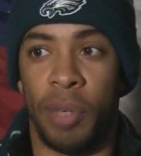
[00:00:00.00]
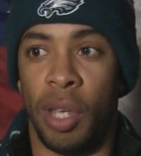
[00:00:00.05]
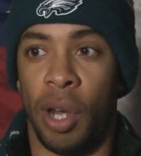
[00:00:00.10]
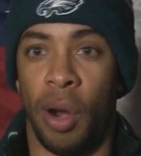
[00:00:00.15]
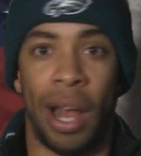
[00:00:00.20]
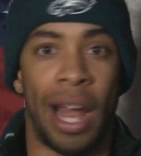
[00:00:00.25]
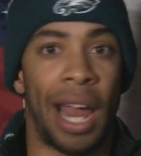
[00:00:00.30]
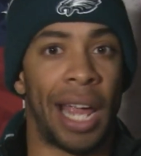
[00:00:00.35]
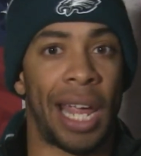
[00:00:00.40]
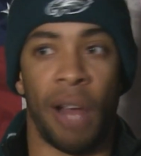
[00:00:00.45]
you
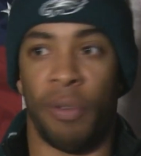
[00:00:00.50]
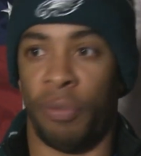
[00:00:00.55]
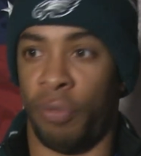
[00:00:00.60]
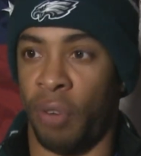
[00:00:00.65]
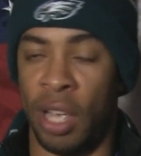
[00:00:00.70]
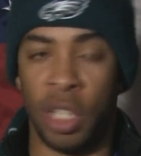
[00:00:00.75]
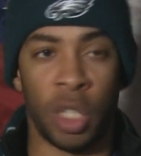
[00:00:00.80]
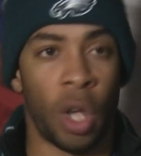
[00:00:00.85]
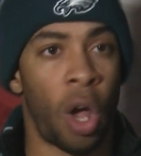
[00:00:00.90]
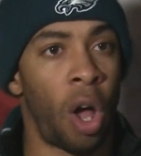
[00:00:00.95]
know, and I got
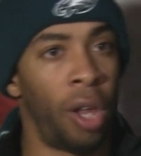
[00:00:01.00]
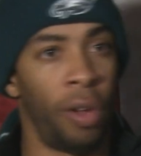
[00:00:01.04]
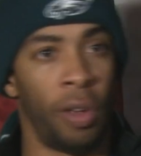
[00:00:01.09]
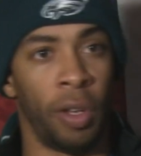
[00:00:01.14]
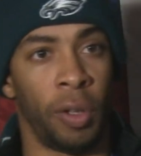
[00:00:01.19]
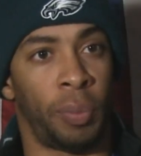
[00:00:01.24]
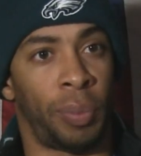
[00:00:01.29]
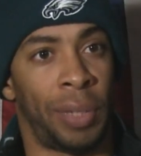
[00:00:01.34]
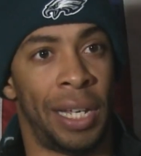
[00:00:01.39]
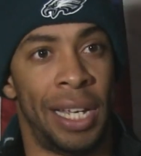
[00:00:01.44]
friends all
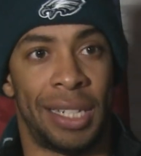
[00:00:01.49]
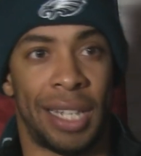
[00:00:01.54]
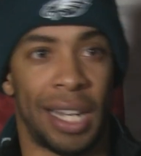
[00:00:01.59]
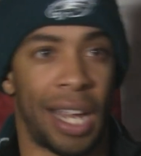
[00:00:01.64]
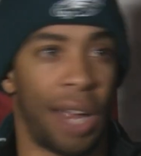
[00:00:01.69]
over the place.